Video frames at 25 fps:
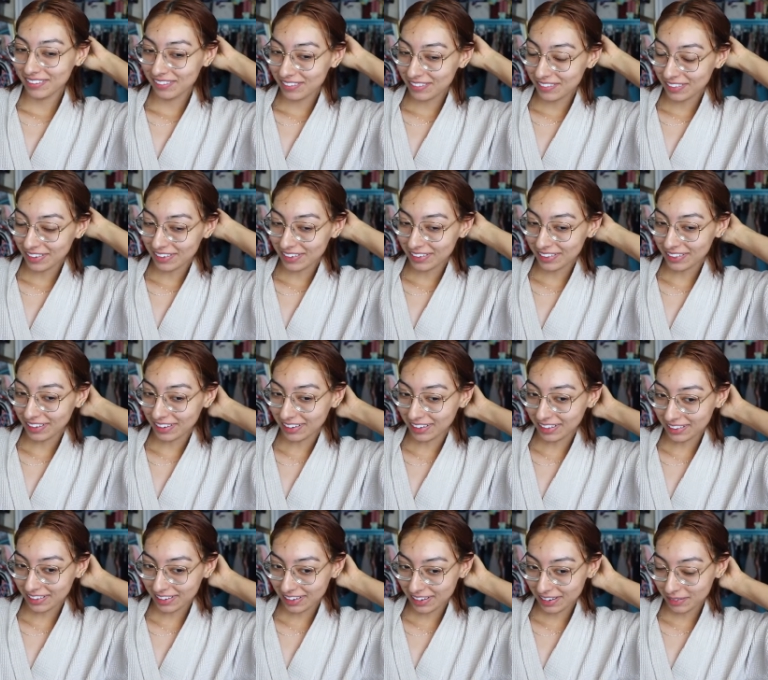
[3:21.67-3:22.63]
Very
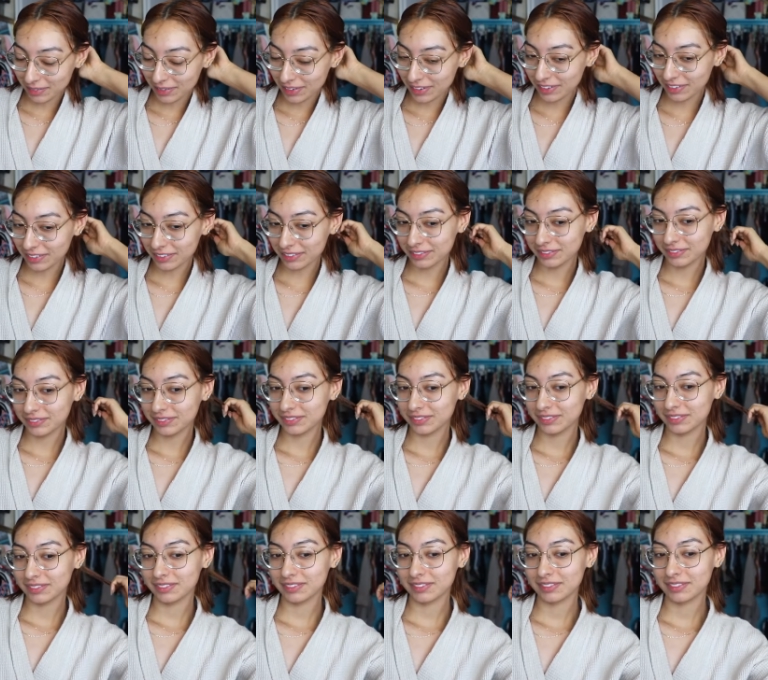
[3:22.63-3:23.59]
likely I will.
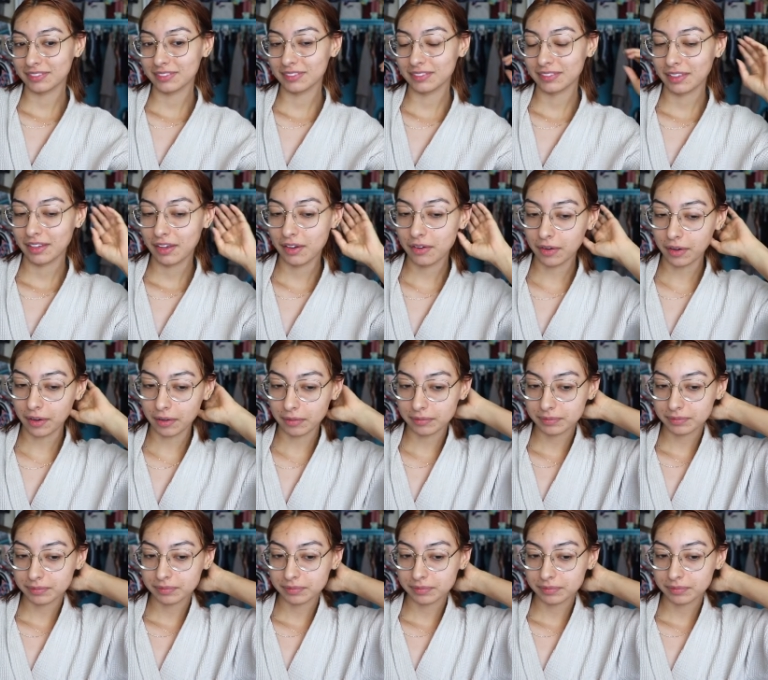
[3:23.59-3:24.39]
Okay.